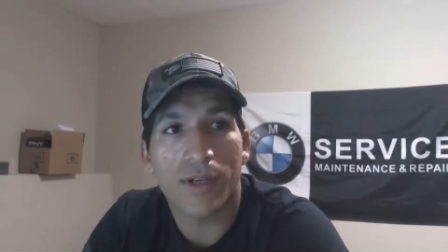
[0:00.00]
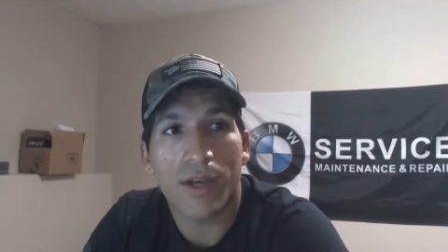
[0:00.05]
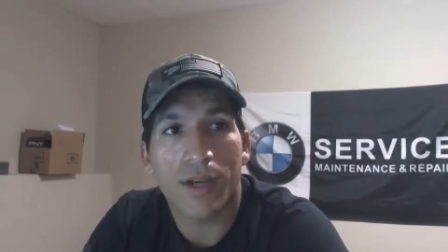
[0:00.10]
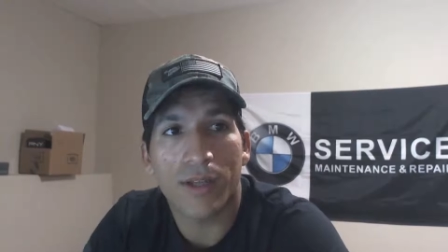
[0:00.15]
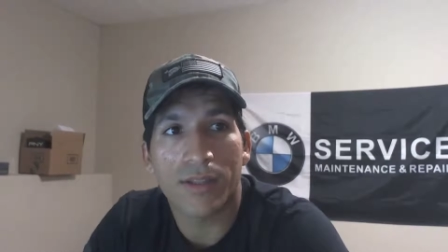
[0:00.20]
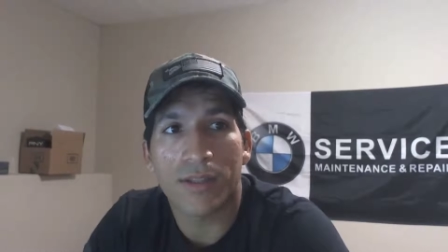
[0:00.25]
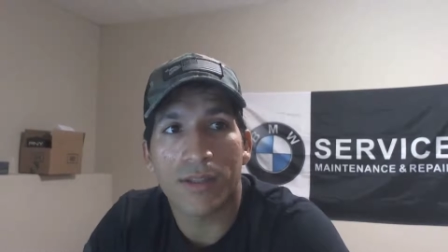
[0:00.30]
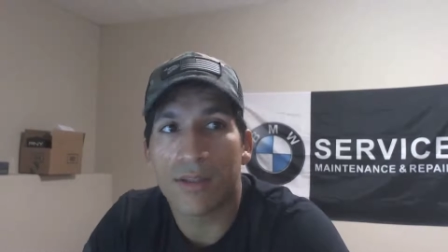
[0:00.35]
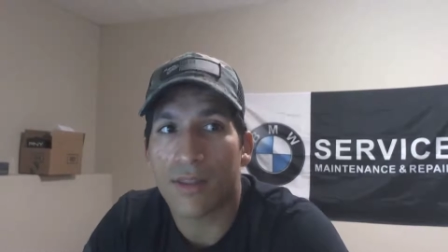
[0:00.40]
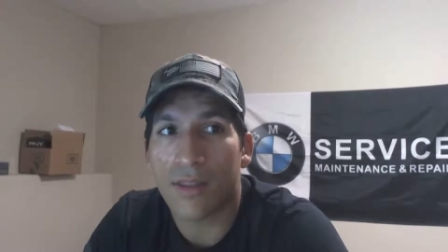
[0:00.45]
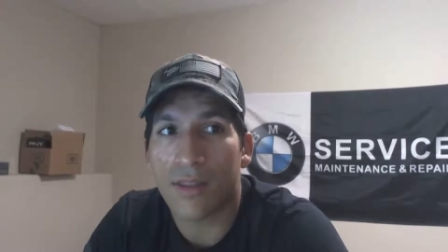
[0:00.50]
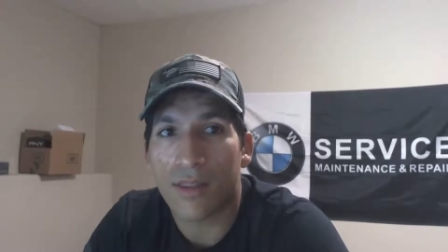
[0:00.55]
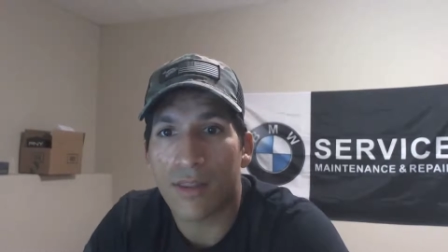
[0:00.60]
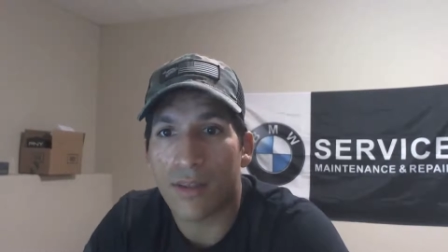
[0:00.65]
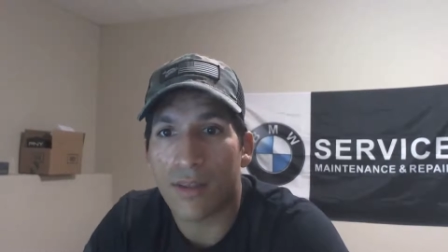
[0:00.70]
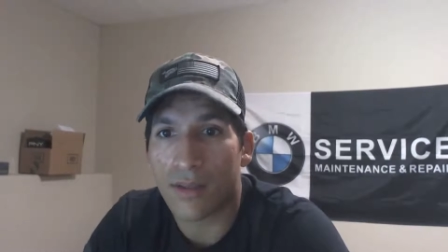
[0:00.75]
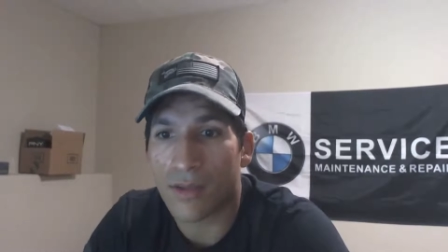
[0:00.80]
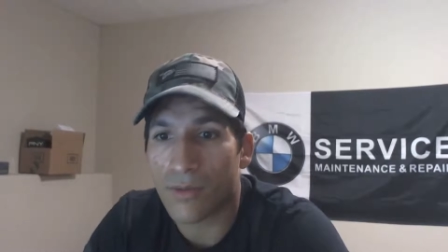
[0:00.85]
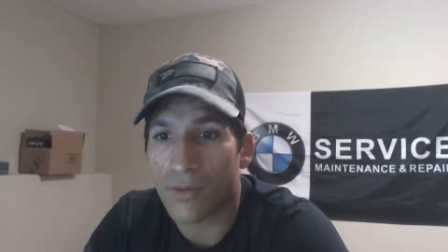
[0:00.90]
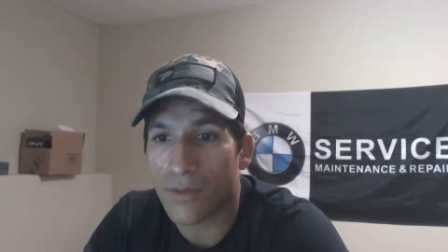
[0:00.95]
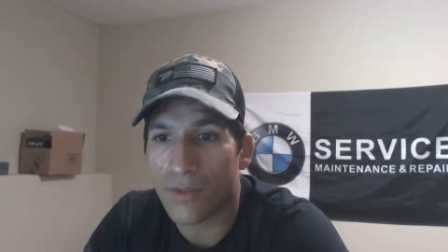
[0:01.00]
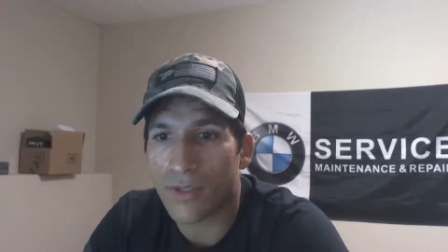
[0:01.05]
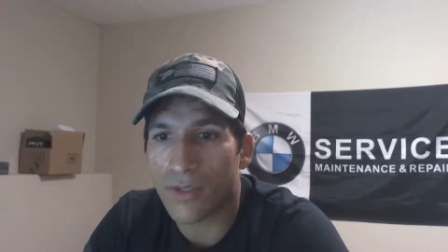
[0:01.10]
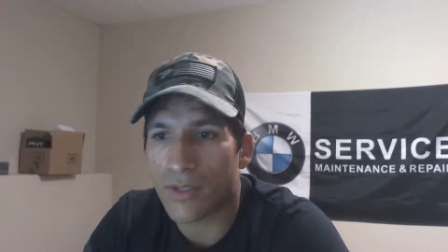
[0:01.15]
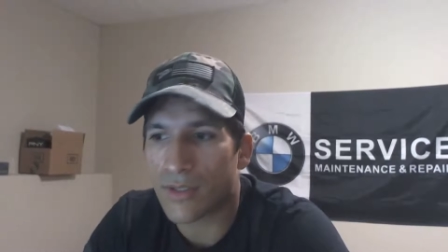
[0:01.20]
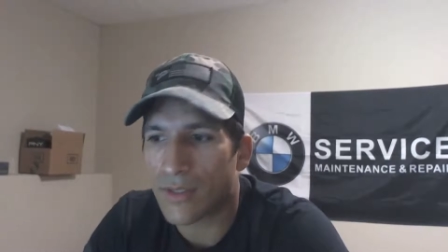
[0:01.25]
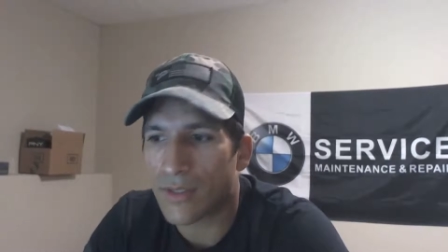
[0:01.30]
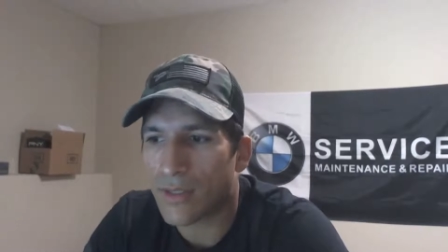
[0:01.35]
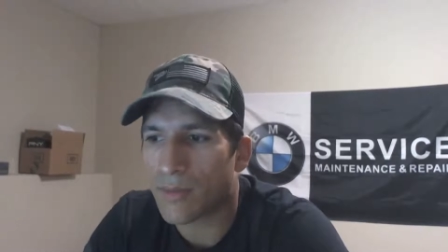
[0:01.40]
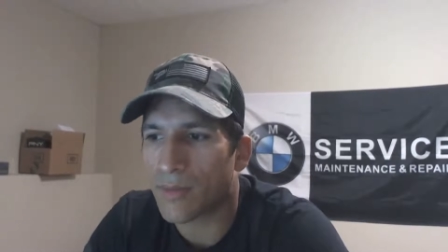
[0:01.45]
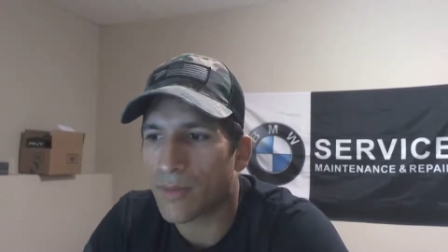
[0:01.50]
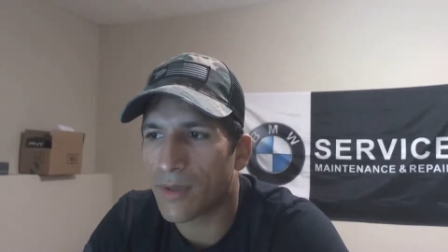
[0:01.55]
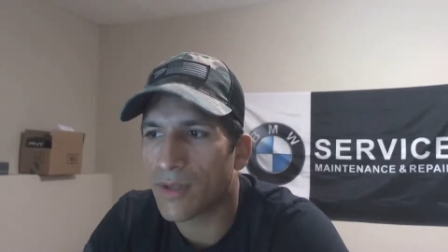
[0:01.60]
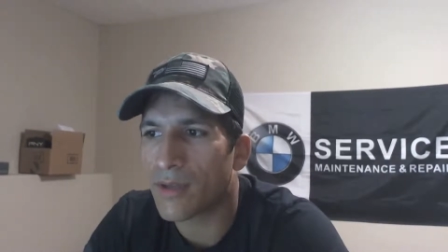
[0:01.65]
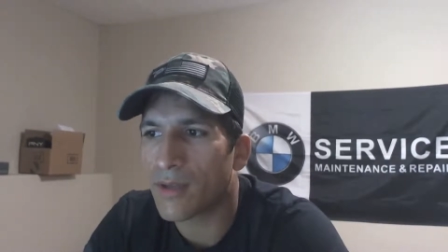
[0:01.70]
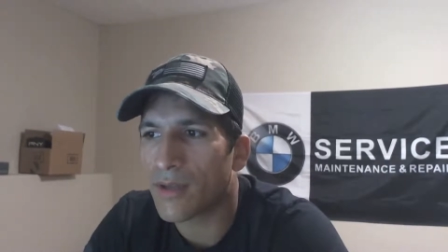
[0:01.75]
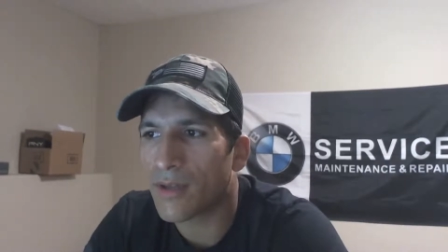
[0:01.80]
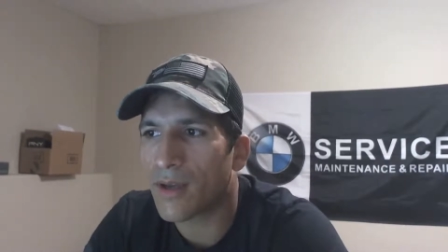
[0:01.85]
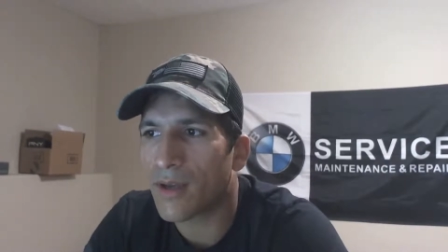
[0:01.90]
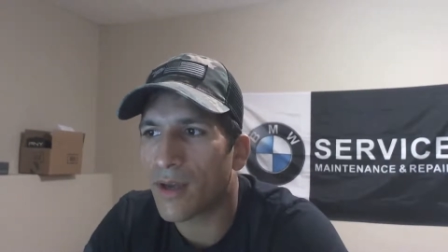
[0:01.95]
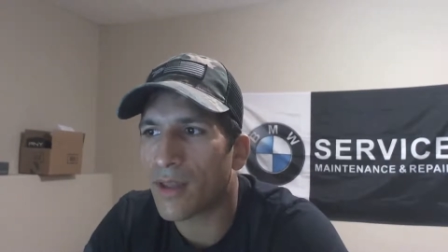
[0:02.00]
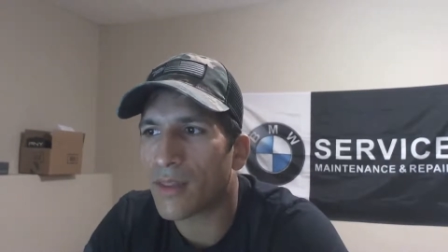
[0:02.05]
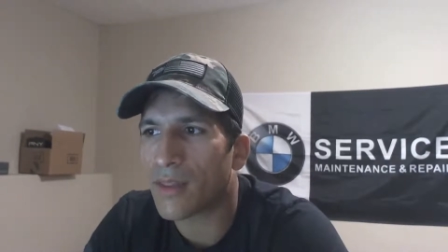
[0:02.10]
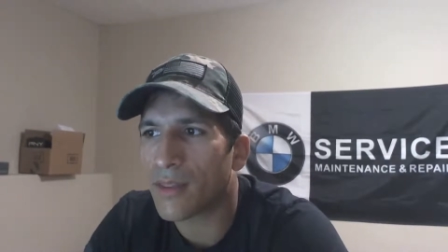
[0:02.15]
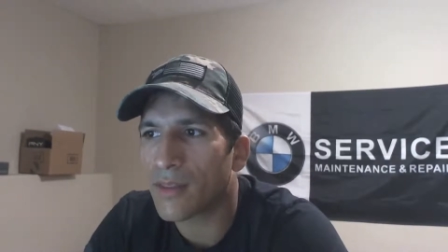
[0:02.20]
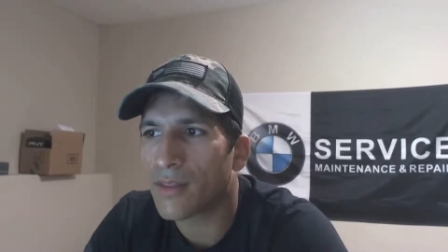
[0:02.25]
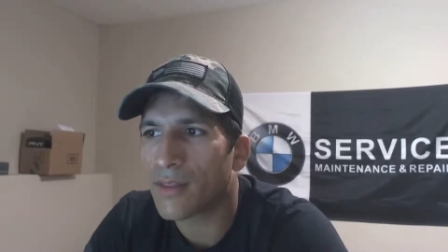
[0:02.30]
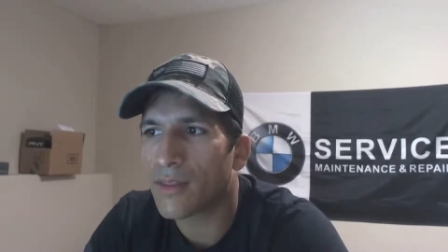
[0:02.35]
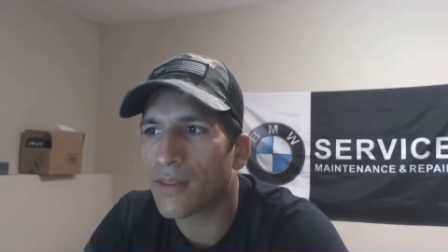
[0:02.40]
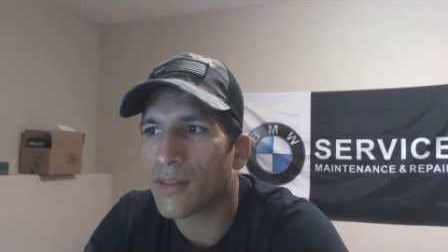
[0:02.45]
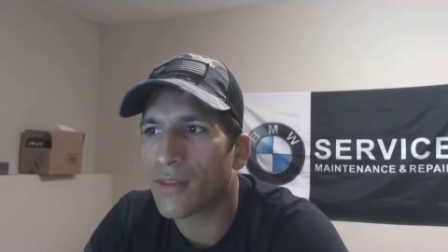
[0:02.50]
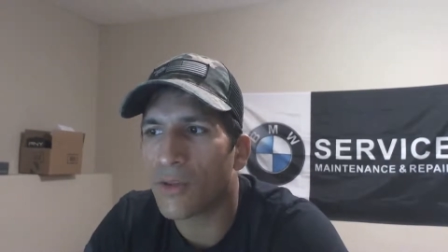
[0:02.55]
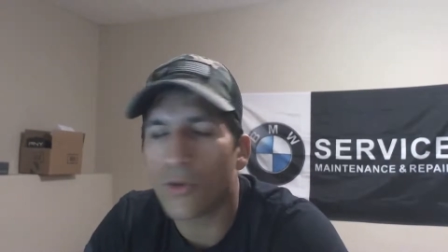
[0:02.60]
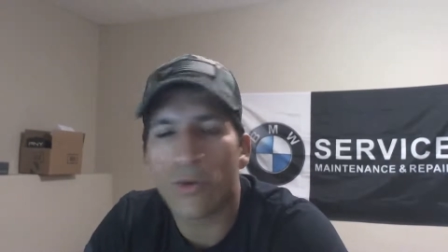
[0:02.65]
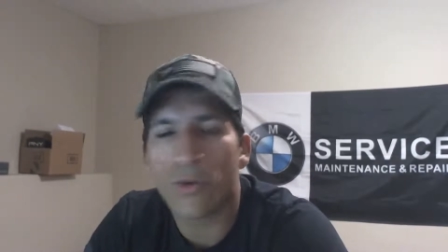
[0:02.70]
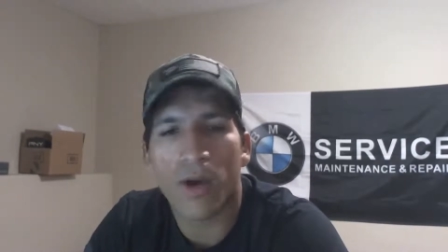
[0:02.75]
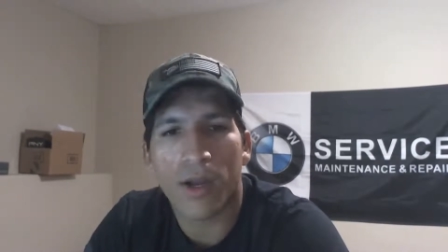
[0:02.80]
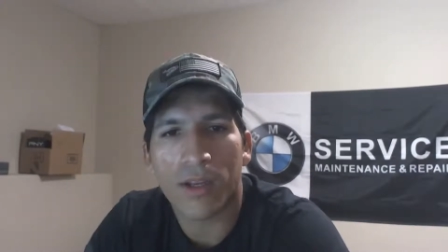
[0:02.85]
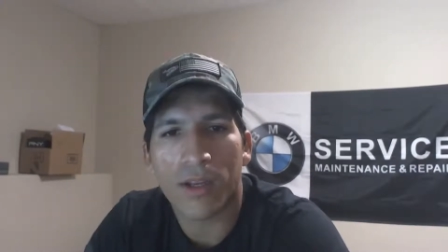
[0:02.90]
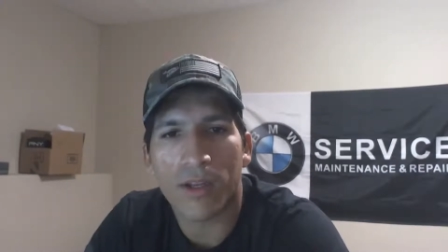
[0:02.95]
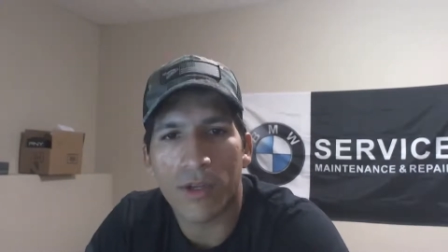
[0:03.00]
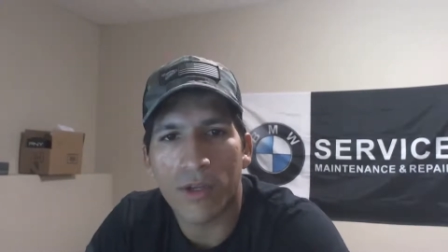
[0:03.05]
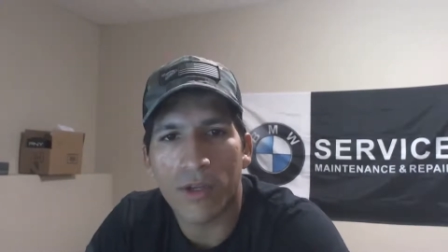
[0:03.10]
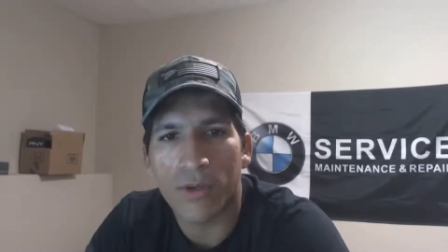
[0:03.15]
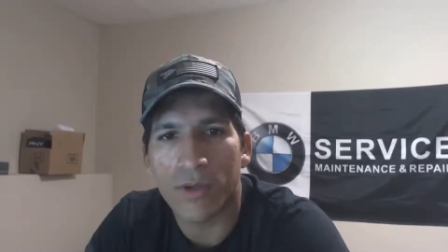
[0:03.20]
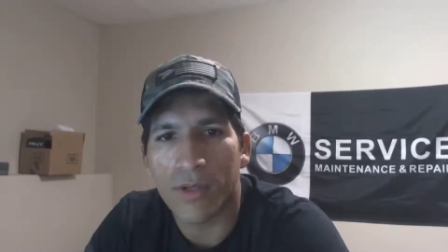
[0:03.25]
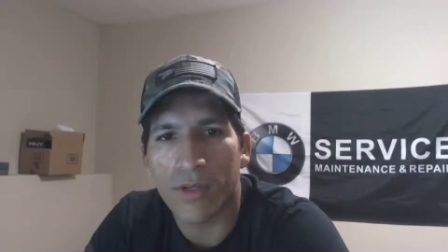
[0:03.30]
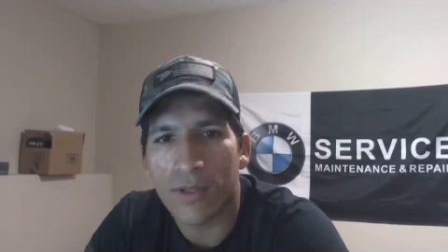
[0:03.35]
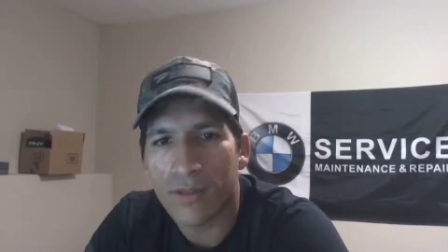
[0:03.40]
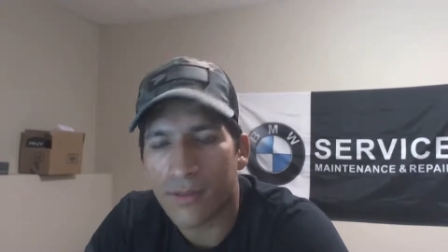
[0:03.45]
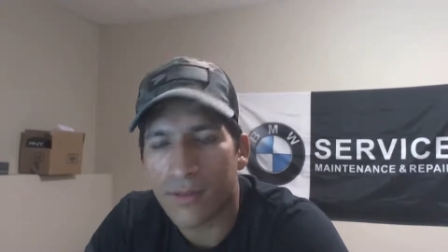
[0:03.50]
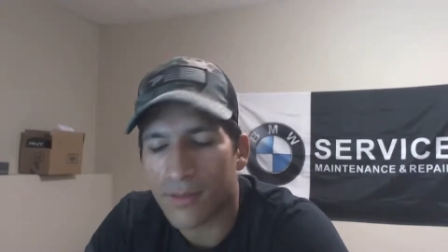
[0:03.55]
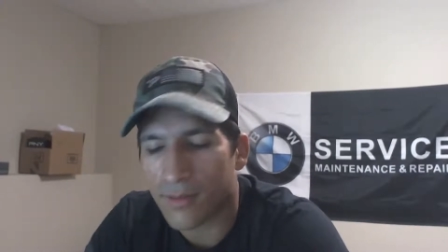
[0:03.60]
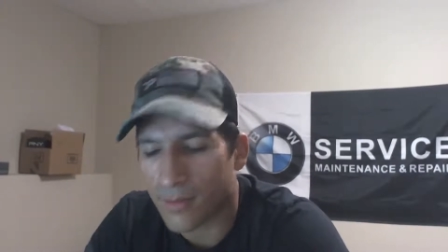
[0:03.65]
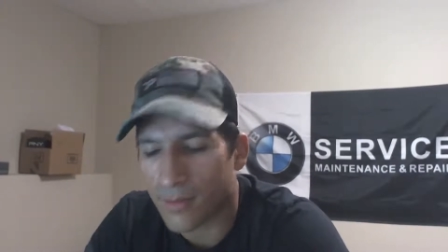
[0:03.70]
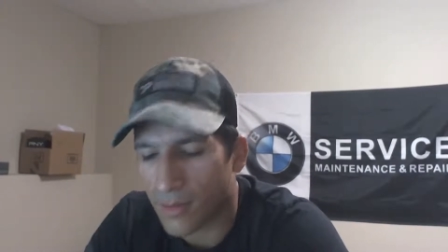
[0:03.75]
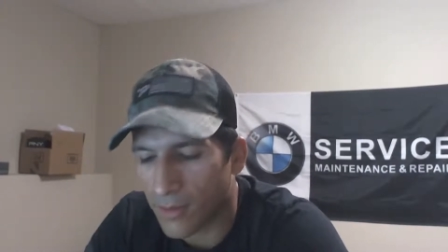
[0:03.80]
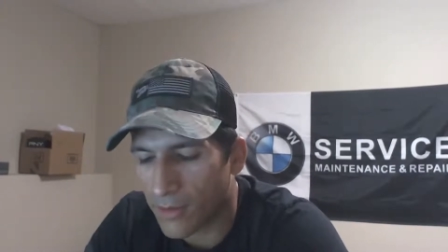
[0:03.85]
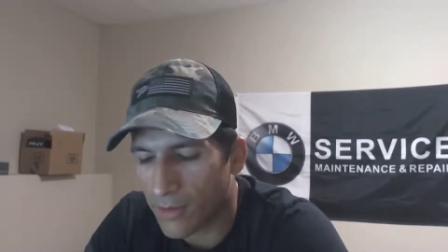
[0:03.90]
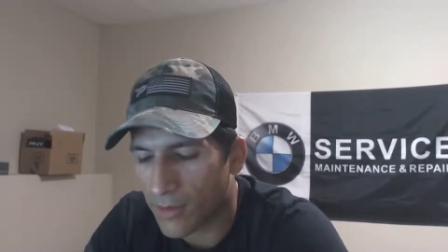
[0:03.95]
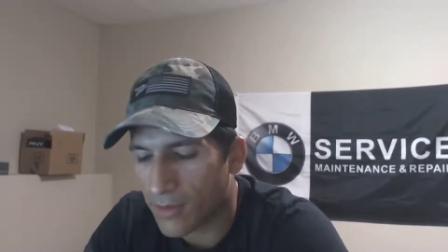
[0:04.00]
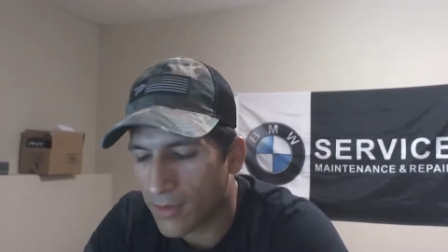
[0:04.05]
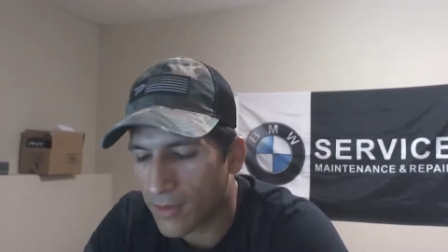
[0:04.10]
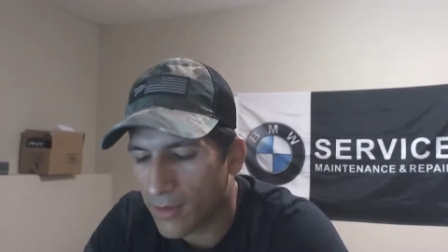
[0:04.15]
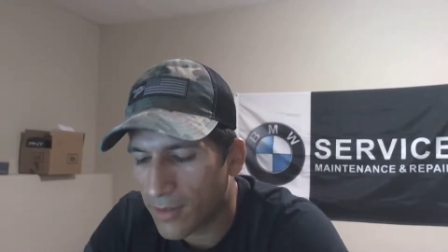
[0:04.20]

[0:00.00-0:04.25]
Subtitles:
I didn't think it was easy, but I knew I can do it. So